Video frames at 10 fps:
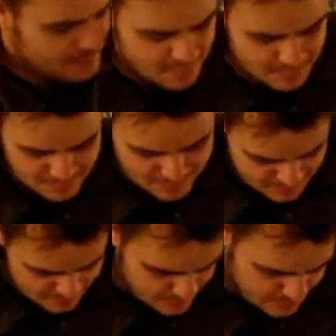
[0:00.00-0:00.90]

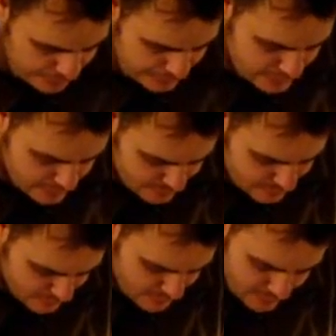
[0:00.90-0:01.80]

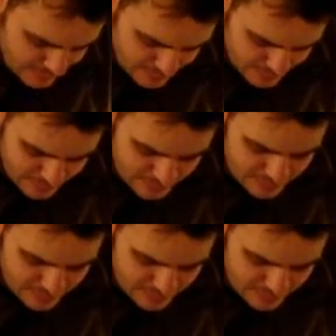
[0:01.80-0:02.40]
(no one is talking)